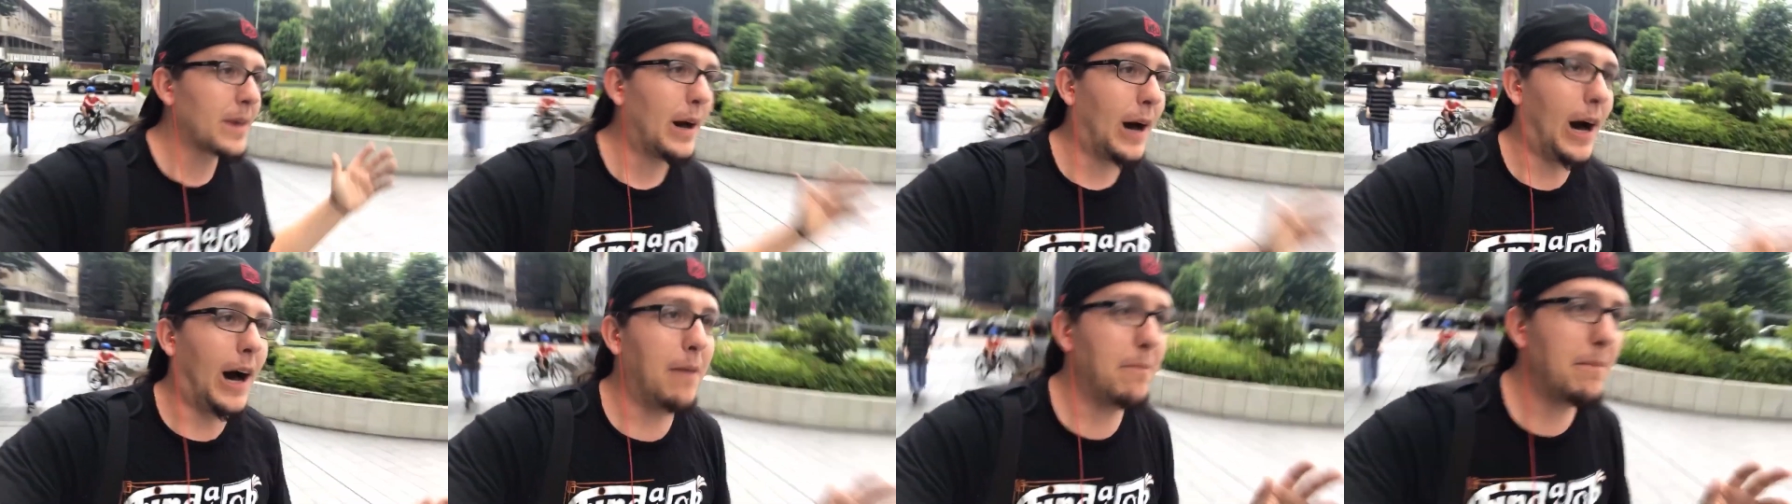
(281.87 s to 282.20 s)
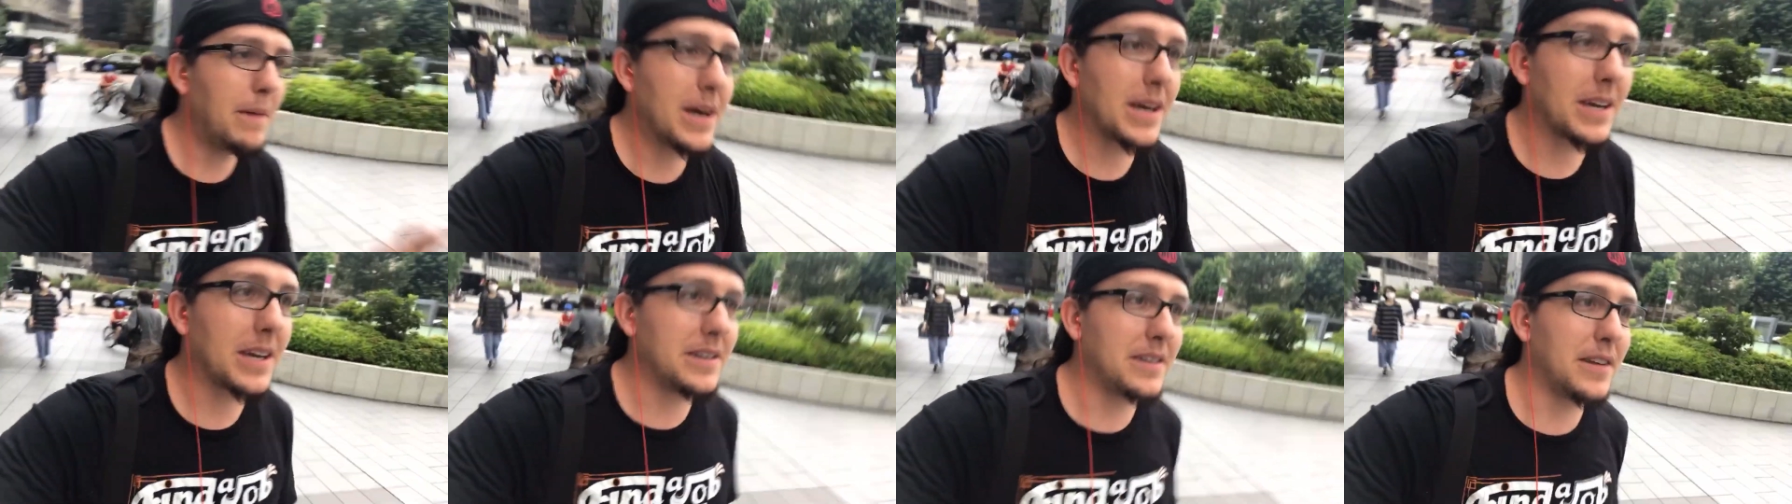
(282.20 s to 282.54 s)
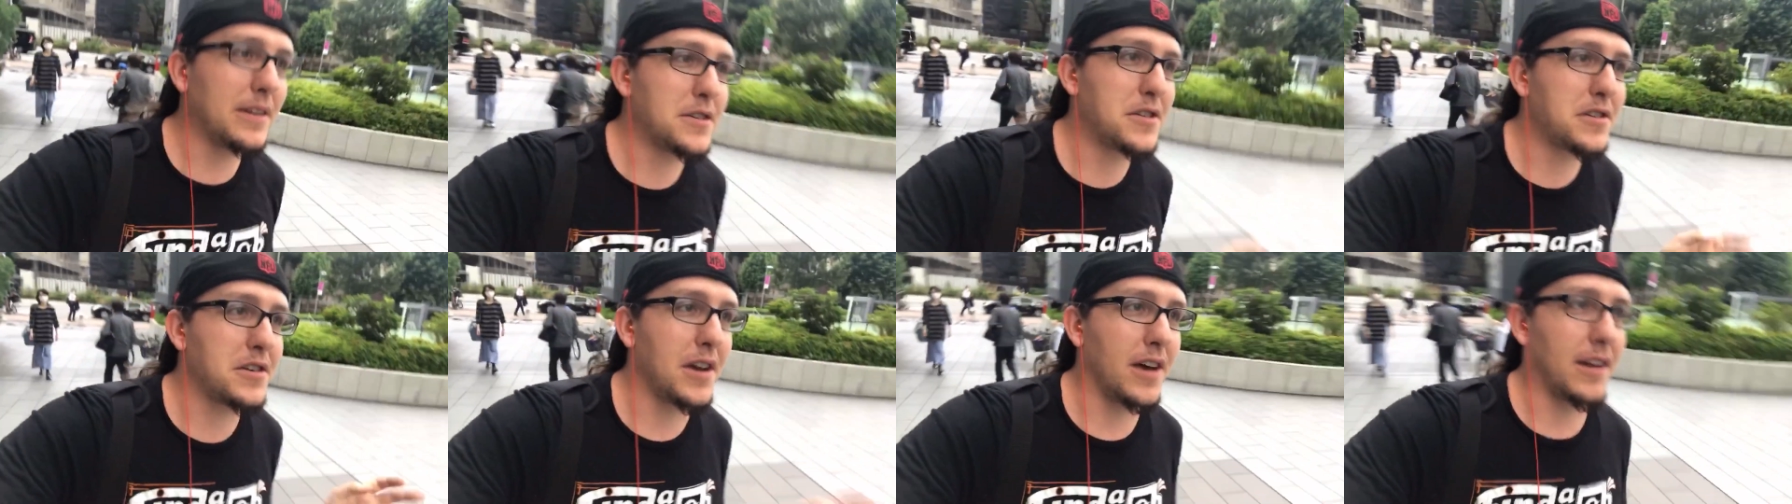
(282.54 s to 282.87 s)
I'm making
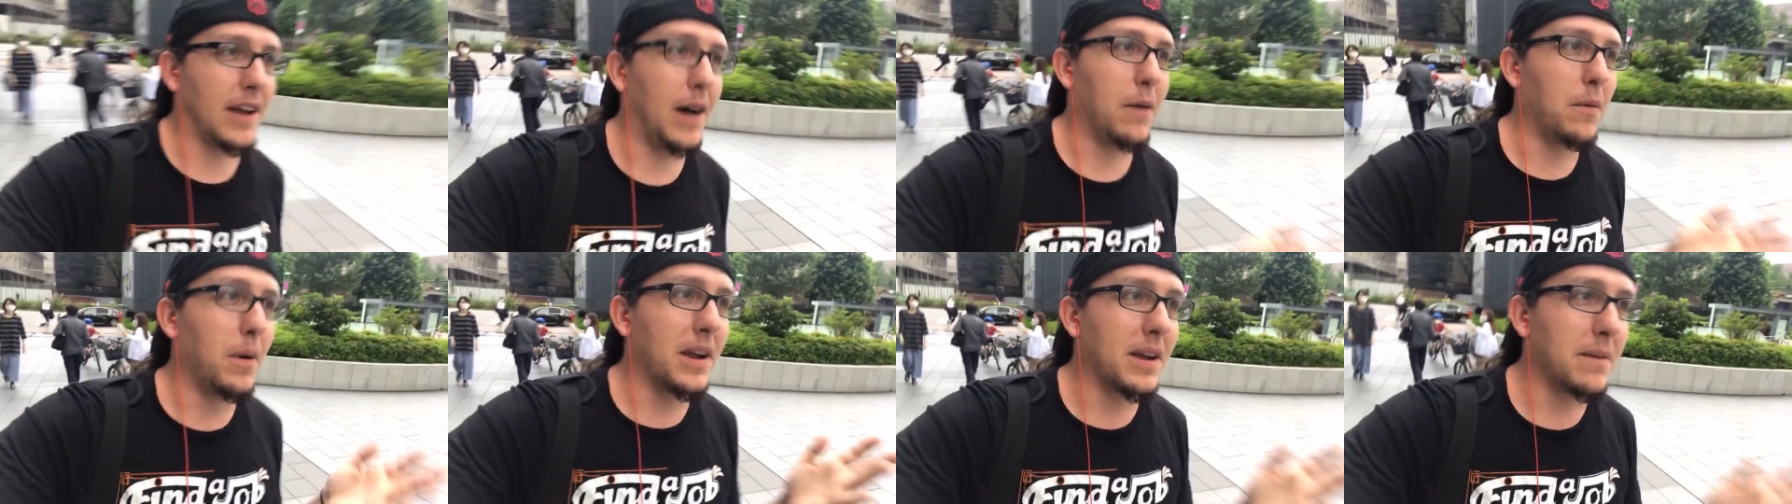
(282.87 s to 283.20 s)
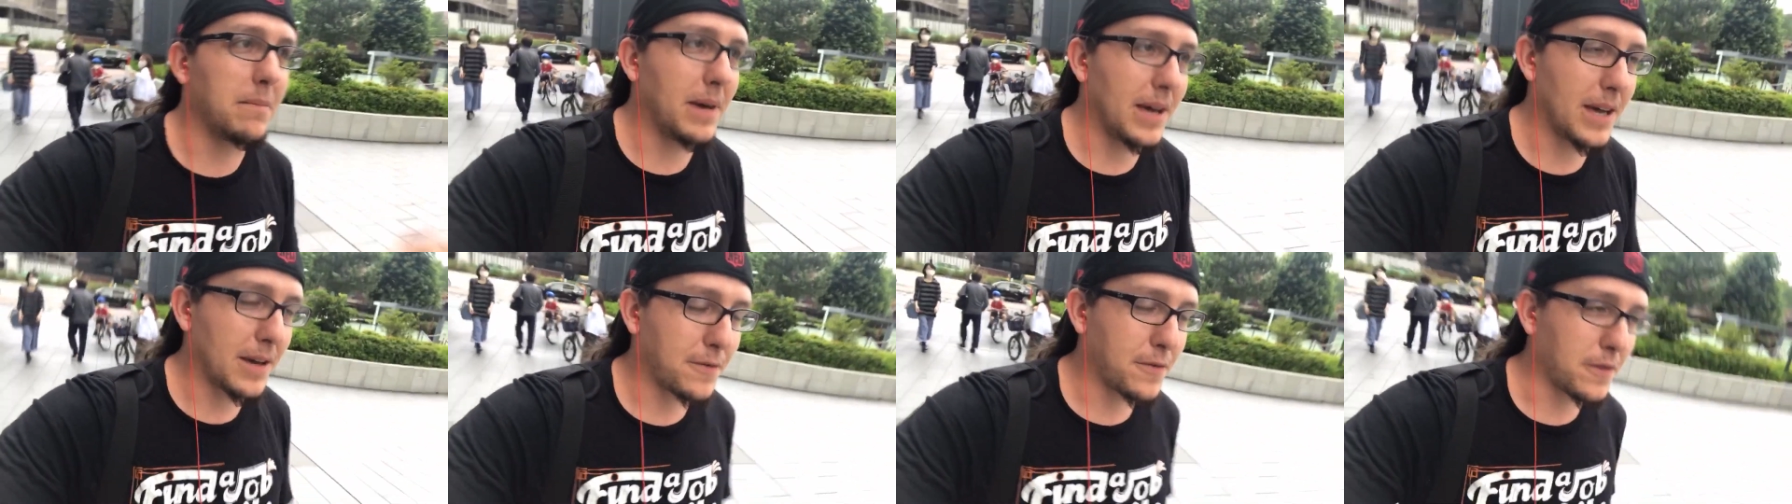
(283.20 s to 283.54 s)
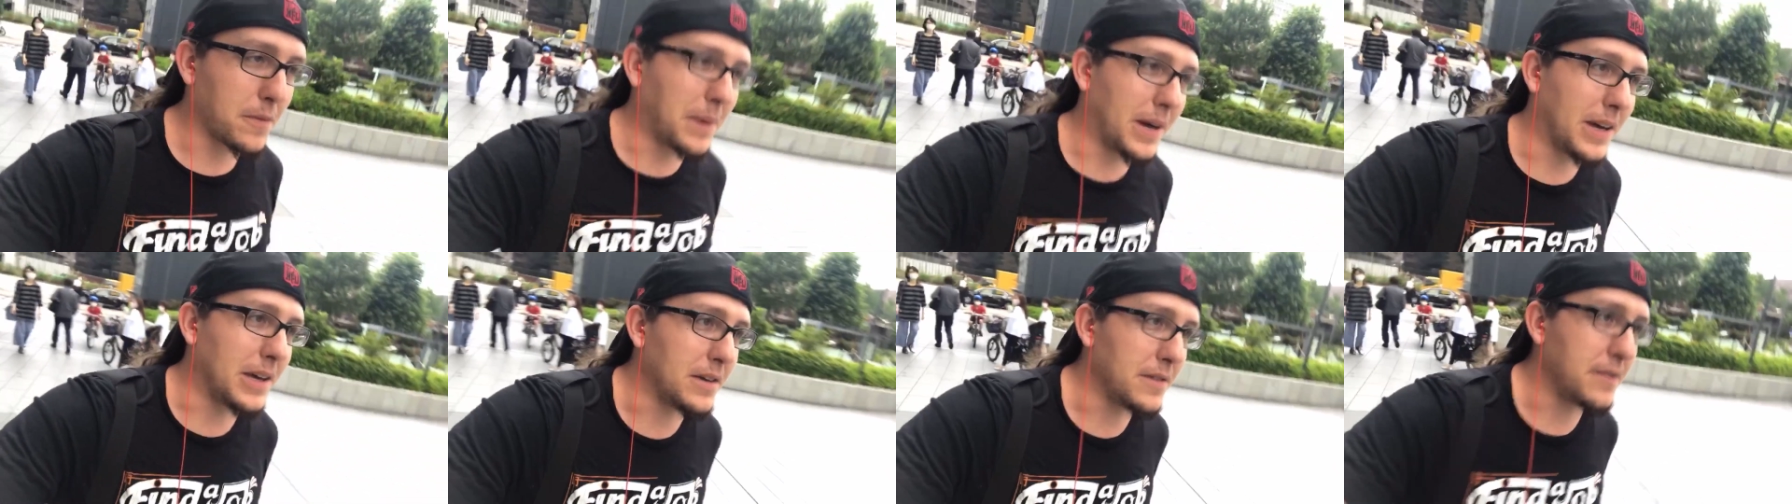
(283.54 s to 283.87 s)
the shit I want to make for
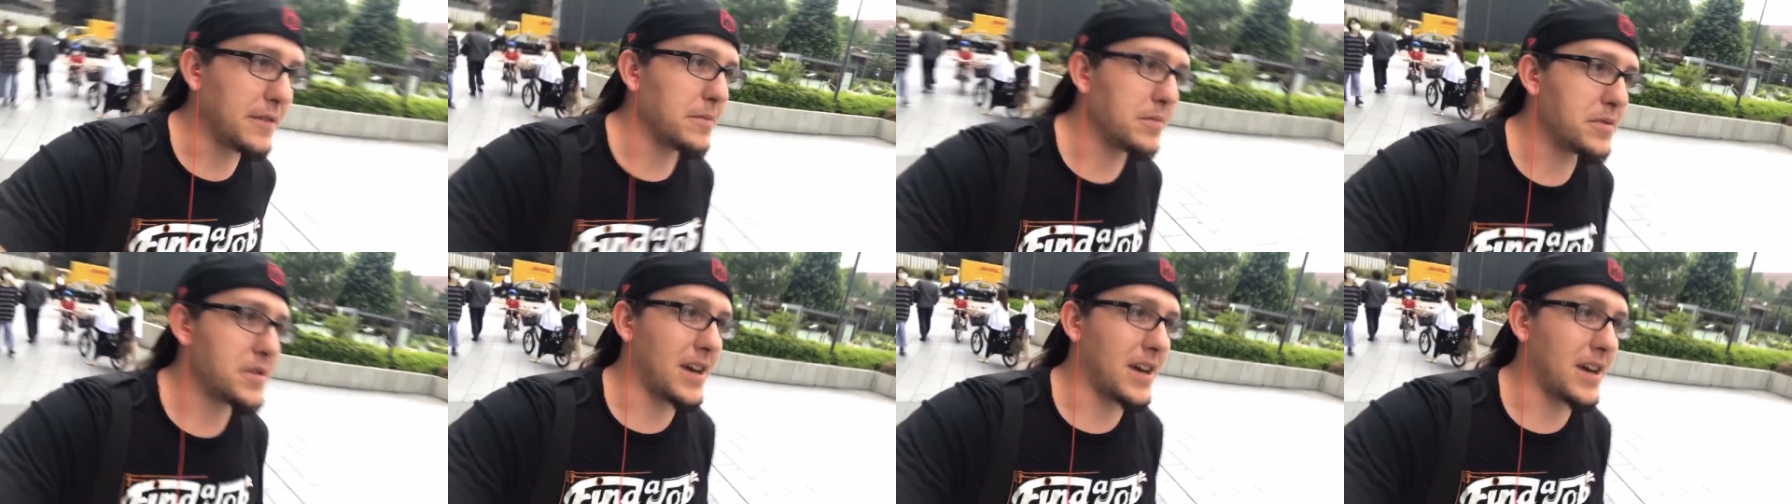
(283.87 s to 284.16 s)
my YouTube